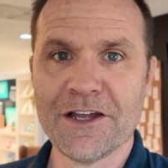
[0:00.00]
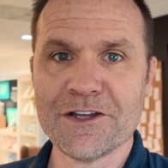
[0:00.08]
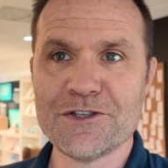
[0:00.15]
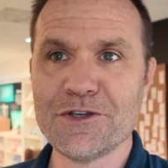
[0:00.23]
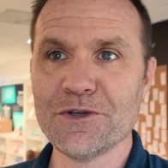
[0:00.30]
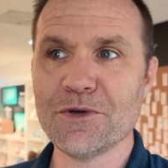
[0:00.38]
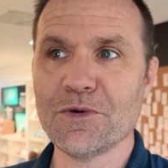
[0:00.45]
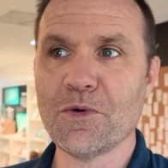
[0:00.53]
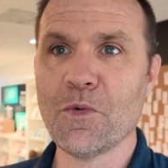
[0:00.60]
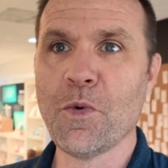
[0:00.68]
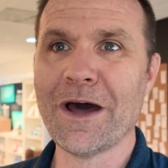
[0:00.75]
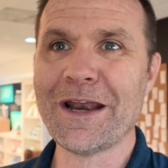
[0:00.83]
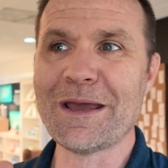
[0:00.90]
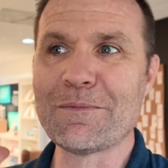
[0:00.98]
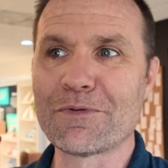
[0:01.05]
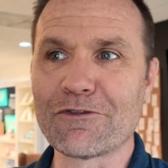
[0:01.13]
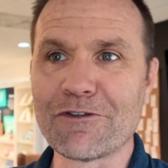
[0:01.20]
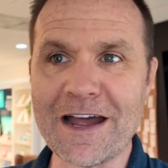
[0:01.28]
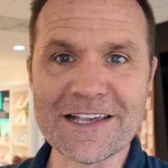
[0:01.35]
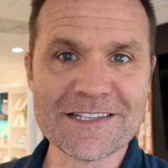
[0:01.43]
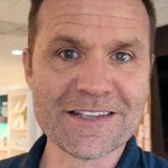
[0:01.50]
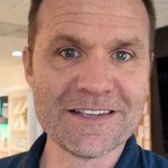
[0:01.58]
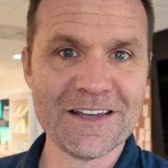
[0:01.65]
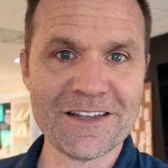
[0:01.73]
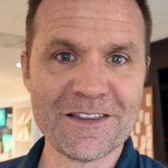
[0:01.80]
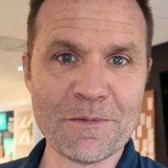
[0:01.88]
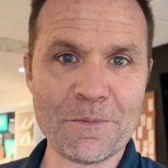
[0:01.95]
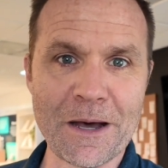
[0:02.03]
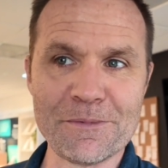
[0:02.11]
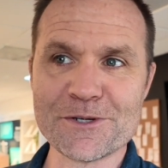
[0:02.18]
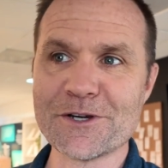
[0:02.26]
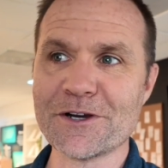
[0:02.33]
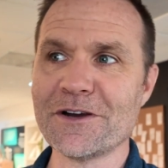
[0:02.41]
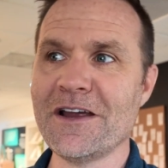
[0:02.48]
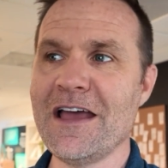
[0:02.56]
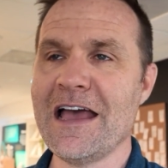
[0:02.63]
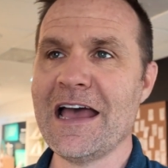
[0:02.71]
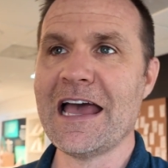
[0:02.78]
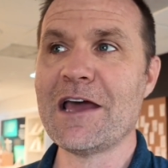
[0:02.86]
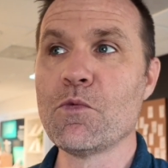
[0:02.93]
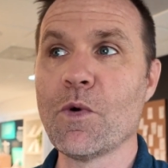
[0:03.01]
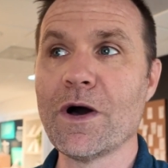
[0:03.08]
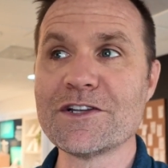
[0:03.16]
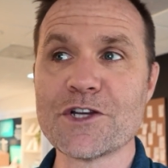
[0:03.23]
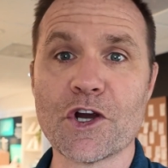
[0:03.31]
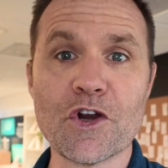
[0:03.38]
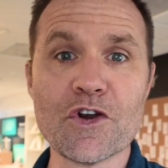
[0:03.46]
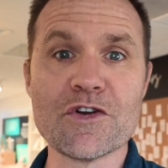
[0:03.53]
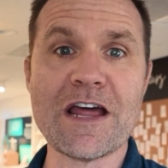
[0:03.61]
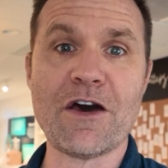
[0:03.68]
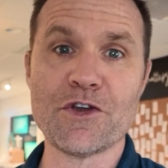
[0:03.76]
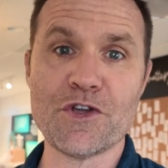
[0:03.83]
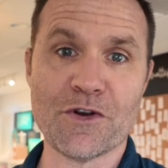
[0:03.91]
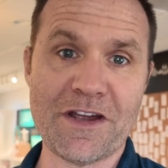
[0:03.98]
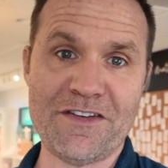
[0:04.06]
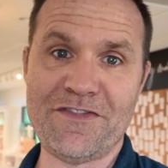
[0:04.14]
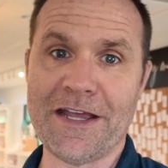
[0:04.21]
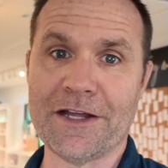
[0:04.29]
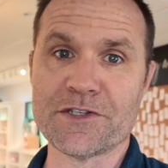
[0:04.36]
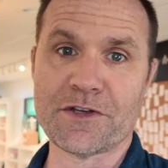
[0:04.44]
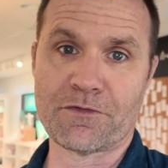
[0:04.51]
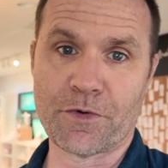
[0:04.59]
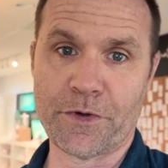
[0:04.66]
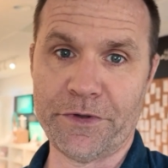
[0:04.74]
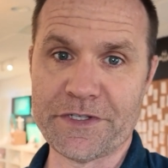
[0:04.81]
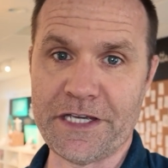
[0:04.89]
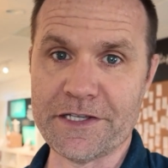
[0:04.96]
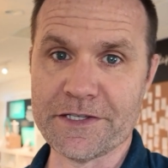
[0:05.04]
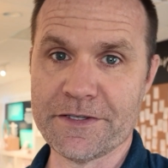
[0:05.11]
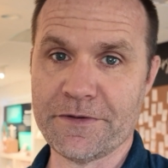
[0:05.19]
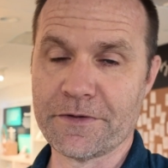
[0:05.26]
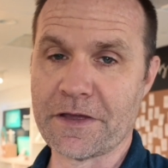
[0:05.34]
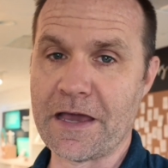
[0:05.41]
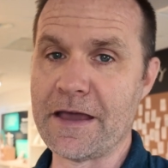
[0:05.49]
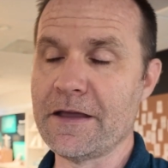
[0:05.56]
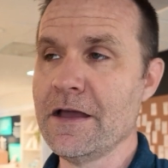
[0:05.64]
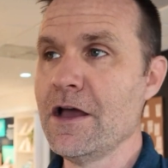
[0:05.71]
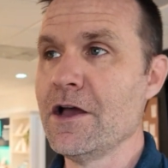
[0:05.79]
to want to impress the publisher and want to earn out your advance on royalties. Okay.